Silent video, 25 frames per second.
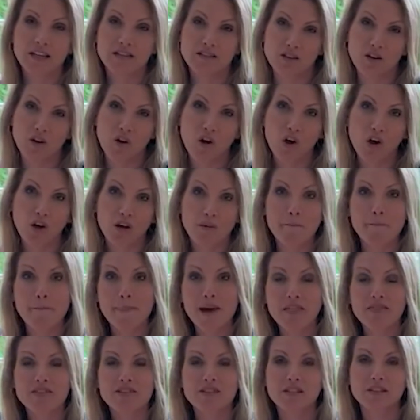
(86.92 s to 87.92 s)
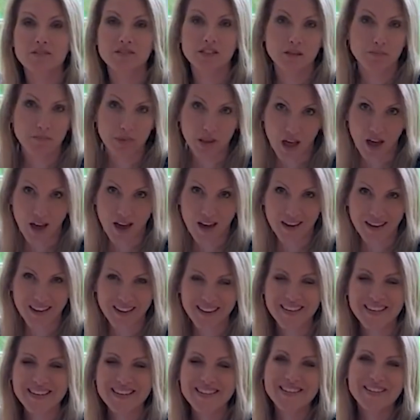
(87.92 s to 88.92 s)
It's called months of supply,
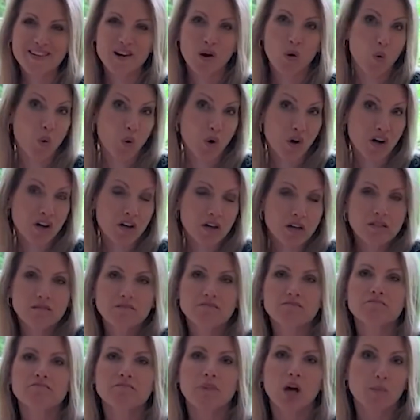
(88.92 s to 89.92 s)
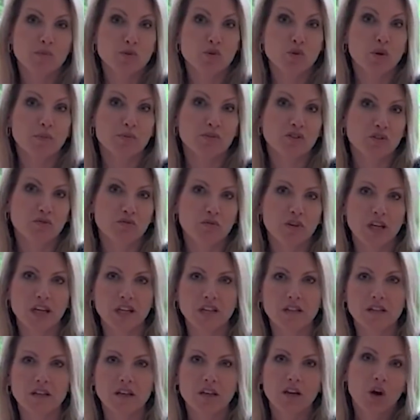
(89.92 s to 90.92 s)
or absorption
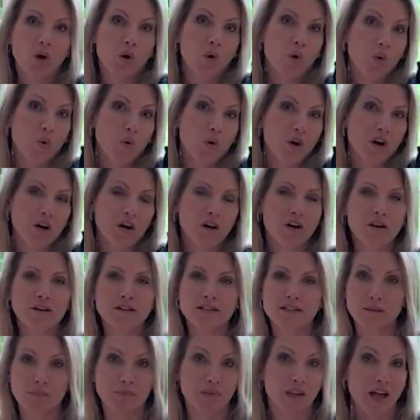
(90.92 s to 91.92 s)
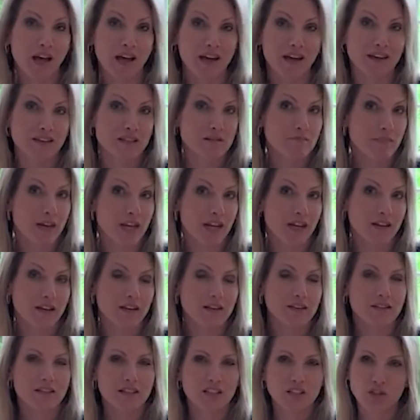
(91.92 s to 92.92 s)
rate, or supply and demand.